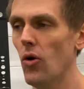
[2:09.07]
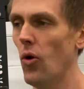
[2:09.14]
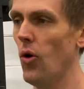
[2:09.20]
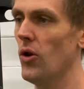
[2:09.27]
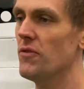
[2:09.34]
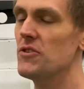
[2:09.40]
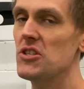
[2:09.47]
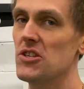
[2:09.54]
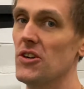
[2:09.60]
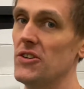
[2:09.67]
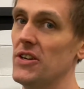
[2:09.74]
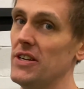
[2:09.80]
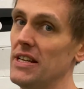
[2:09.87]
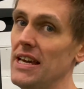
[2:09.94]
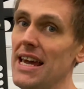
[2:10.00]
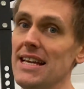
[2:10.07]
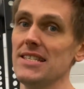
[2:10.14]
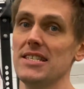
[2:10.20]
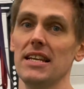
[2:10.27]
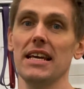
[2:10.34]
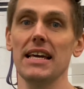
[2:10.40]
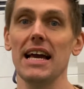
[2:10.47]
all of a sudden,
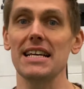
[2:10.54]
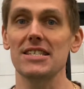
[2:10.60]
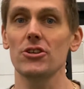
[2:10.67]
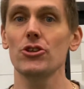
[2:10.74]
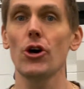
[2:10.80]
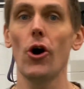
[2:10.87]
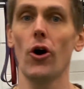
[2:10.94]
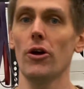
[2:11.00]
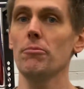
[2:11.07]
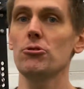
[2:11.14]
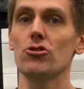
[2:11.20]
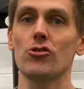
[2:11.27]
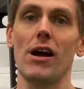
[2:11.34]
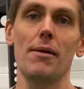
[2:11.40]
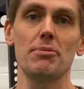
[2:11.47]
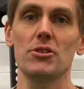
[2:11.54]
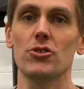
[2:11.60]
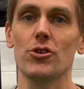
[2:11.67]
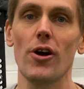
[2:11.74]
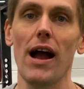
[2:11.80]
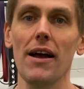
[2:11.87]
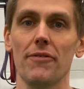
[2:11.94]
instantly as a time-strapped
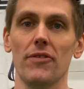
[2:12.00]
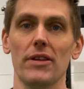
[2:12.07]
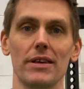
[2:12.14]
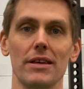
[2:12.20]
triathlete,